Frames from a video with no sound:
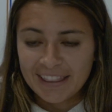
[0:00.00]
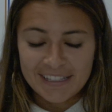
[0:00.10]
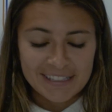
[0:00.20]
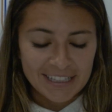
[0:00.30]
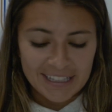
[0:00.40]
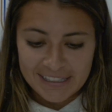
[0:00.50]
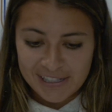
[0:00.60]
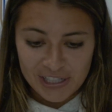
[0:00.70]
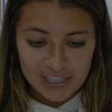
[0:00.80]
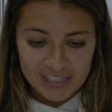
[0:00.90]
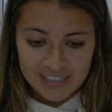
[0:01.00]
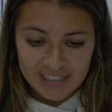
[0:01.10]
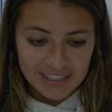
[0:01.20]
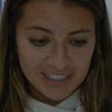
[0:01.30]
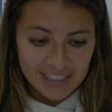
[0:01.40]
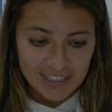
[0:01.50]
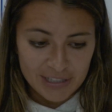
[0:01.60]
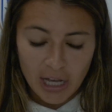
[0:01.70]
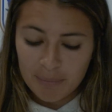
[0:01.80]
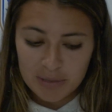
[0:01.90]
And this league is just
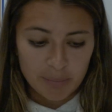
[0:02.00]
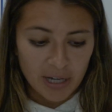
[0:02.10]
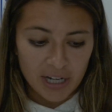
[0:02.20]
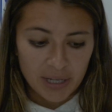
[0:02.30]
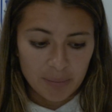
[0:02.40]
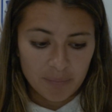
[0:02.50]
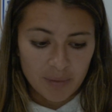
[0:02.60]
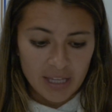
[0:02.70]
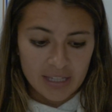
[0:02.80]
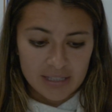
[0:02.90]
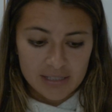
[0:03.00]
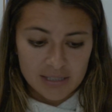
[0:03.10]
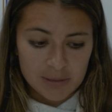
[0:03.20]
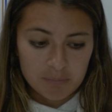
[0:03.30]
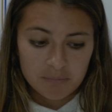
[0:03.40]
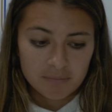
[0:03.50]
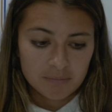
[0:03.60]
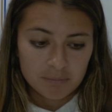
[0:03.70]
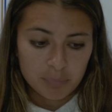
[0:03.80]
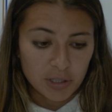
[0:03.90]
top to bottom is
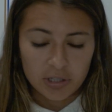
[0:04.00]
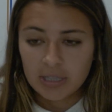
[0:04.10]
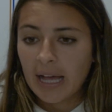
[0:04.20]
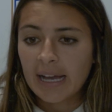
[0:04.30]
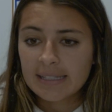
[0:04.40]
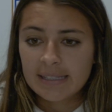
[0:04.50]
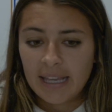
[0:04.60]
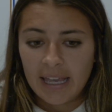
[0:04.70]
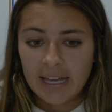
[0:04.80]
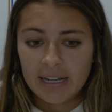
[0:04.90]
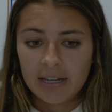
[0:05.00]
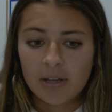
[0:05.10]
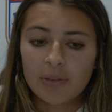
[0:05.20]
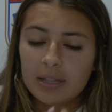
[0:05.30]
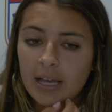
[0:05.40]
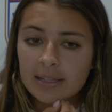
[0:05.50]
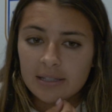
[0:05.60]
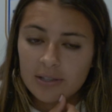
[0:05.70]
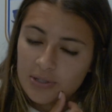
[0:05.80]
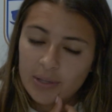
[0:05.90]
pure class. And I know that that's
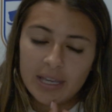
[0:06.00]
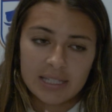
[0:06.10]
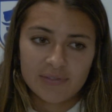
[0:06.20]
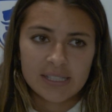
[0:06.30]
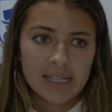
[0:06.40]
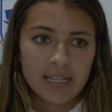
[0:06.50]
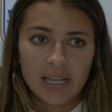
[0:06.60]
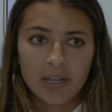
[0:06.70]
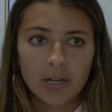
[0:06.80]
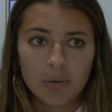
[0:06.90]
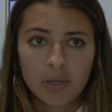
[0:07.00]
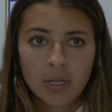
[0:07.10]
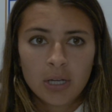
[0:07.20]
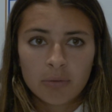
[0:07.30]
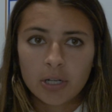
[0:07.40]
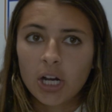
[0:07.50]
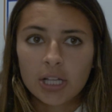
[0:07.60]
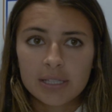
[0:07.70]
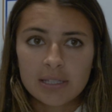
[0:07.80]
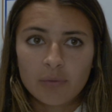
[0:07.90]
also the case for San Diego,
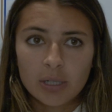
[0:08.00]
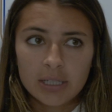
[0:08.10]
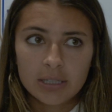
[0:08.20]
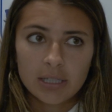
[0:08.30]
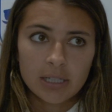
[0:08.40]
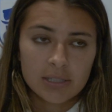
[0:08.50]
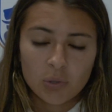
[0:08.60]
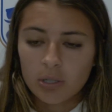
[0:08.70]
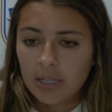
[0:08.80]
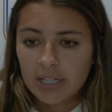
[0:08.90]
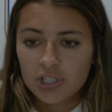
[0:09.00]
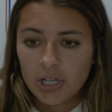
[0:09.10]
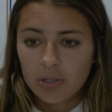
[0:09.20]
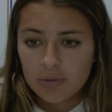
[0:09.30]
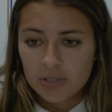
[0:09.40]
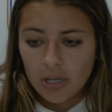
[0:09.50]
regardless of what the scoreline shows.